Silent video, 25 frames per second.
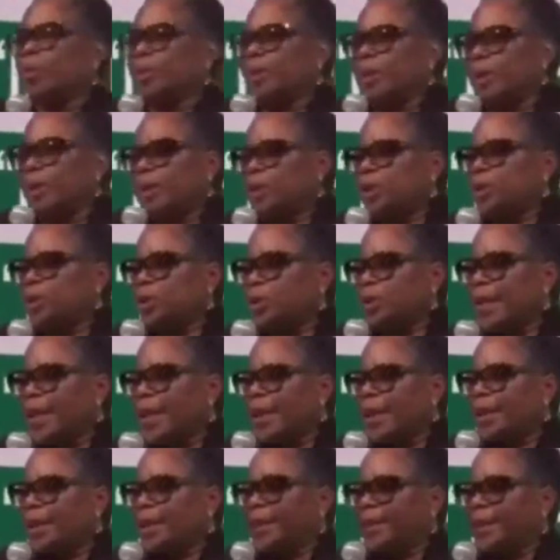with the little
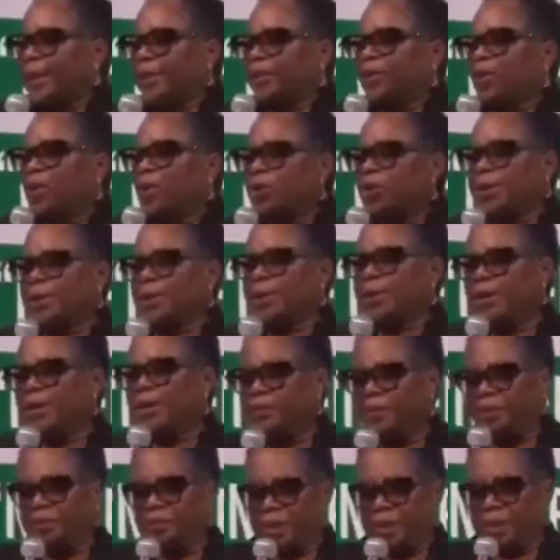talent that God has
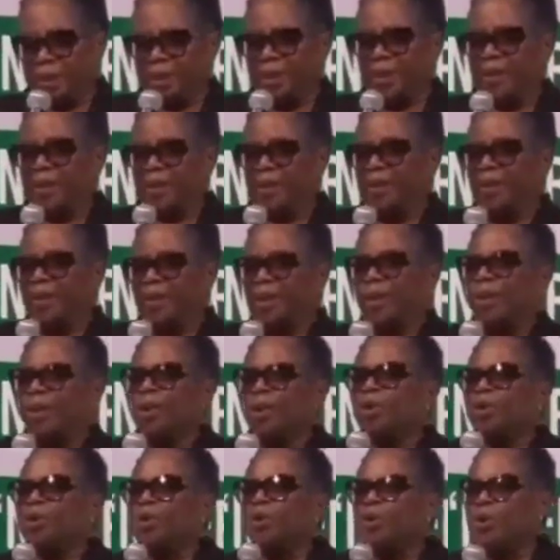given me,
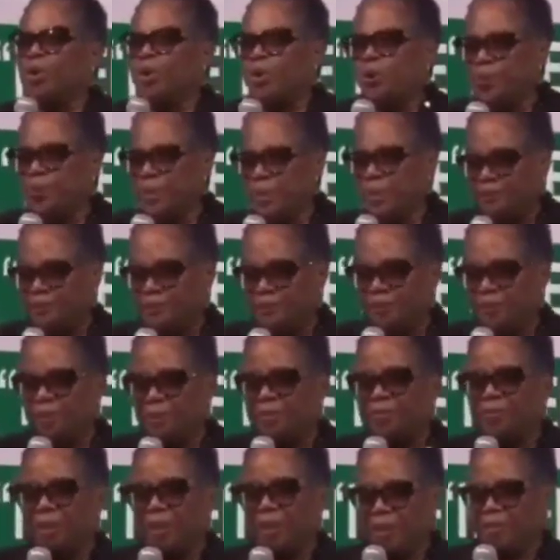to use it for
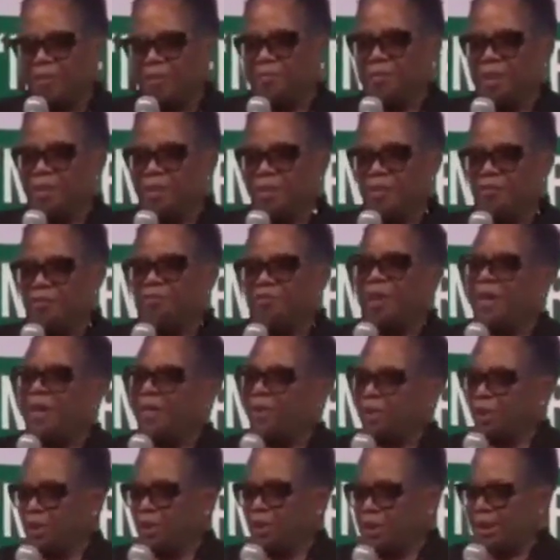the betterment of
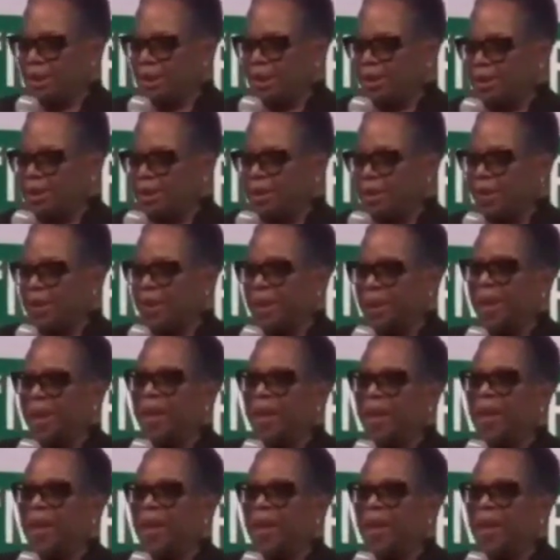my society